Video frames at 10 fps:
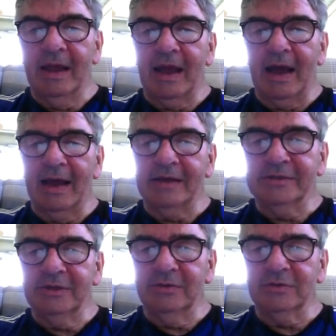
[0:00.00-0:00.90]

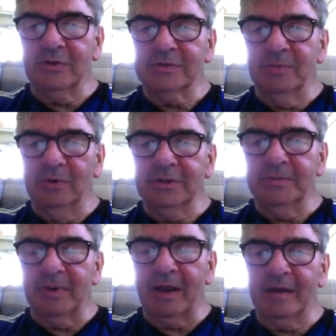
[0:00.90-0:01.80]
I2, so it's
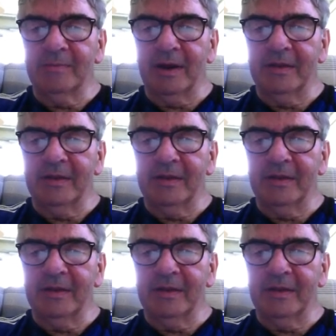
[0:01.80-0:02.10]
multiplied by